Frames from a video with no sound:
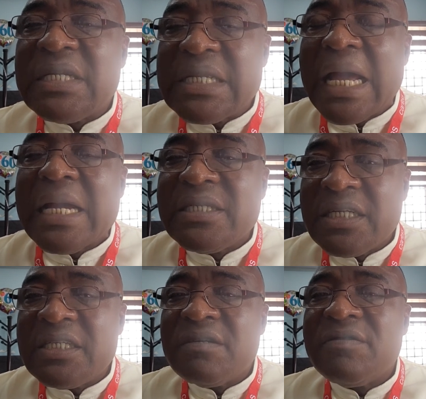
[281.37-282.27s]

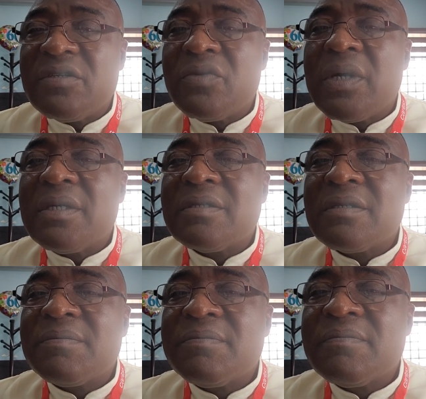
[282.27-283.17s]
denied
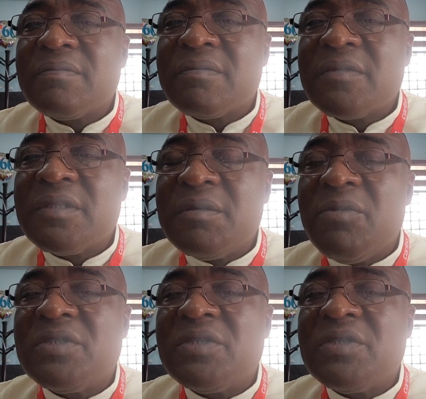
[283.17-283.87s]
individuals, the